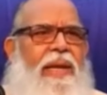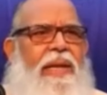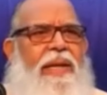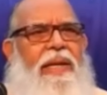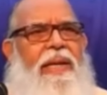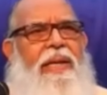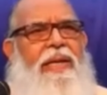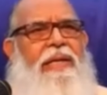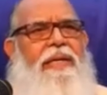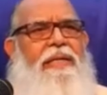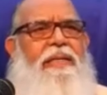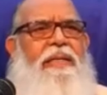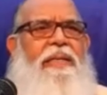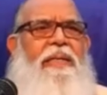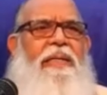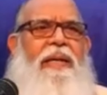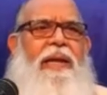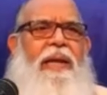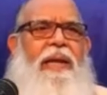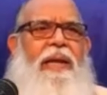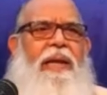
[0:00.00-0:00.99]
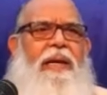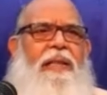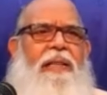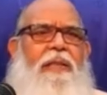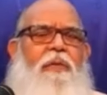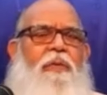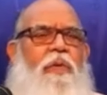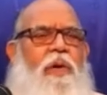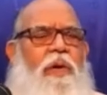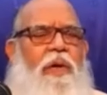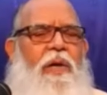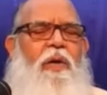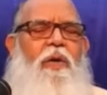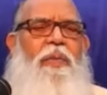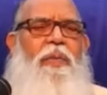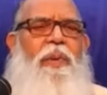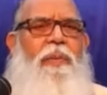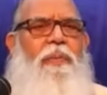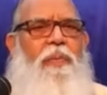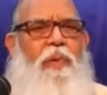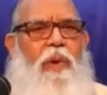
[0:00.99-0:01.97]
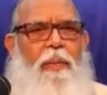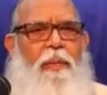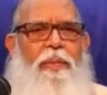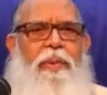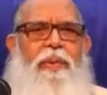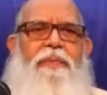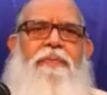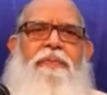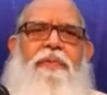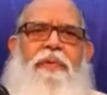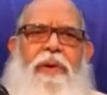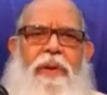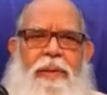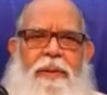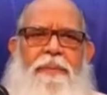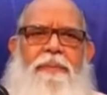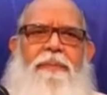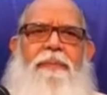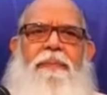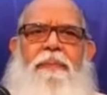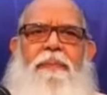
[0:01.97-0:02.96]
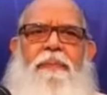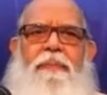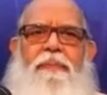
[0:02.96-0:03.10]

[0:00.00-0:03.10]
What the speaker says: and he doesn't take the world to be a problem for him.